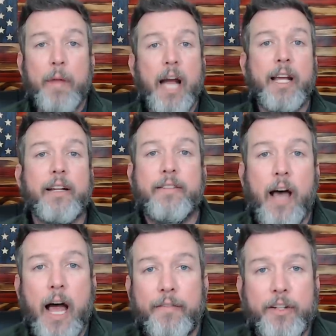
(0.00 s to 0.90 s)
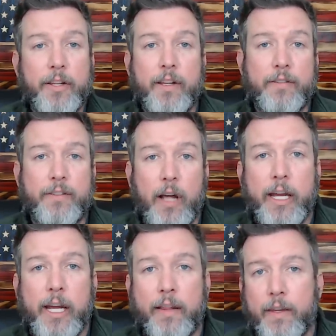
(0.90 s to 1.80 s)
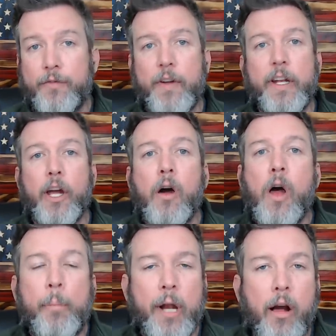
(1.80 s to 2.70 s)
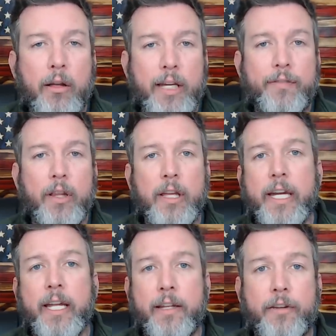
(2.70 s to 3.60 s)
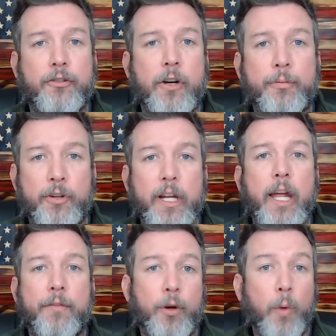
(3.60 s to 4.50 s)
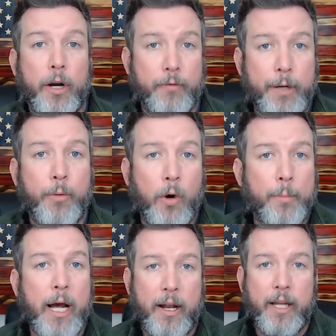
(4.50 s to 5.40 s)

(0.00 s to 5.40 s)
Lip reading: not going to dive into the study in this video, but I'll leave a link in the description if you want to read more about